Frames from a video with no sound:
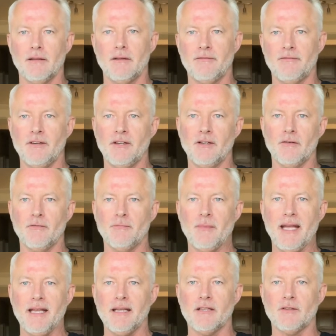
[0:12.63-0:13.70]
the fear of
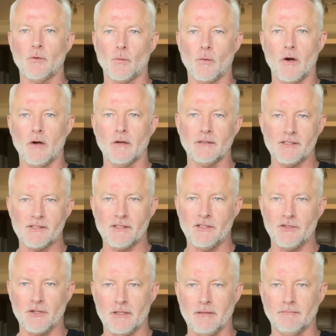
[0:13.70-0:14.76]
making the wrong
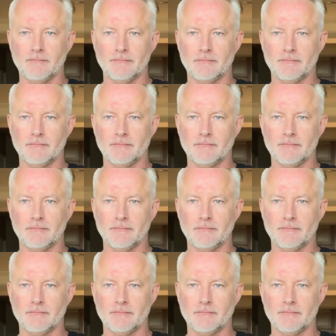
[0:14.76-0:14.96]
decision,